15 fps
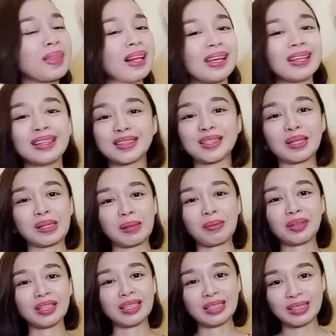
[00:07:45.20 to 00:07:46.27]
let's talk
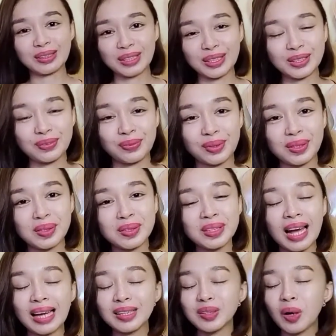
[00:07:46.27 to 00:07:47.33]
about the lyrics first.
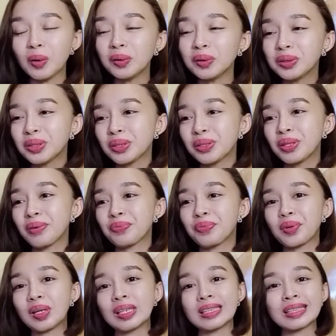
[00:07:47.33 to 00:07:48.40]
I told you the
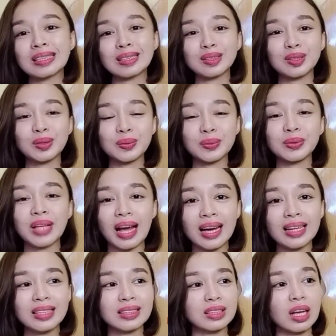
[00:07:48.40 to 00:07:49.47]
first two
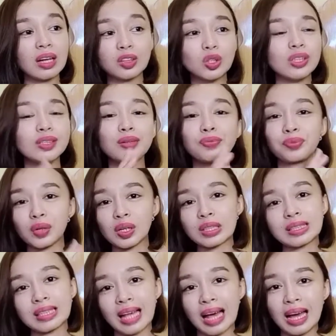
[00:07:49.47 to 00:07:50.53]
lines, actually the
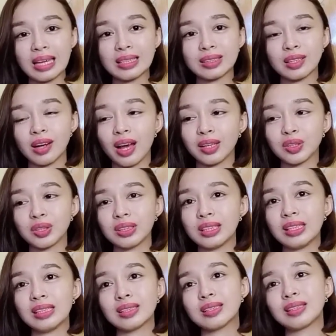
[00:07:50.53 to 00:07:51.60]
first lines are
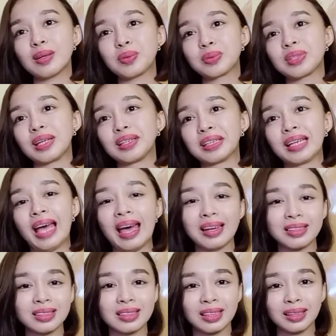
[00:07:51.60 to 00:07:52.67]
actually so
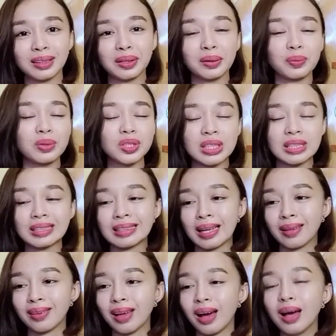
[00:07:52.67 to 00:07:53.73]
sarcastic. Like when she
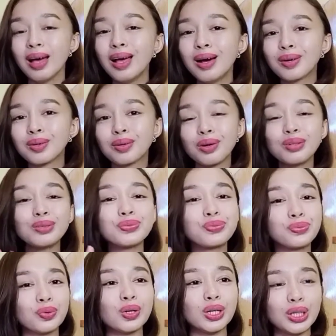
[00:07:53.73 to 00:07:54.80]
said that, good
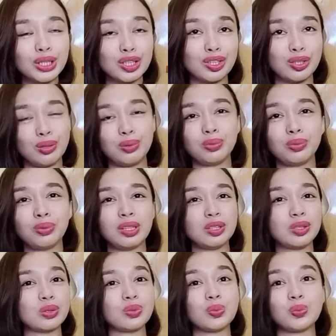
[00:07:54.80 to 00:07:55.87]
for you that
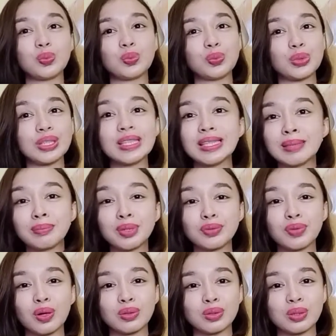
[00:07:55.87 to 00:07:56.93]
you really
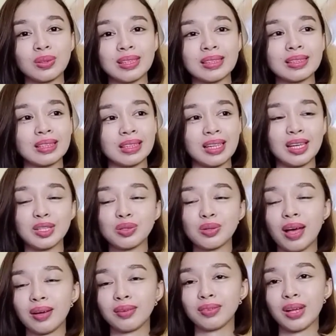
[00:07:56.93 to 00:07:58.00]
moved on so easily and you
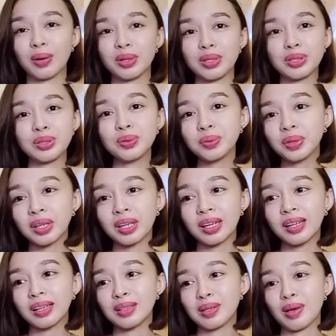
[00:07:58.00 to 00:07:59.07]
have now a new
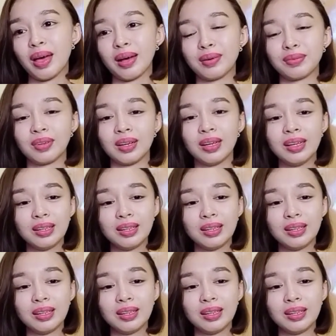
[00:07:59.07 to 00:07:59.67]
girl and you have a,